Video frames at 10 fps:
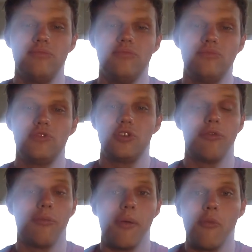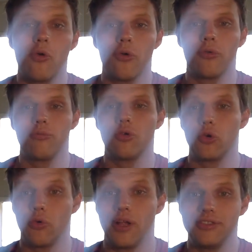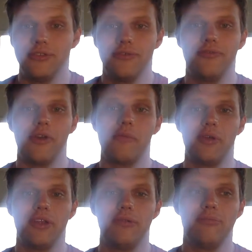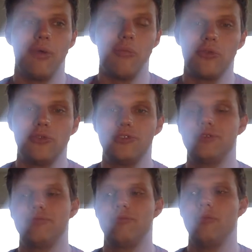some of my more progressive family members,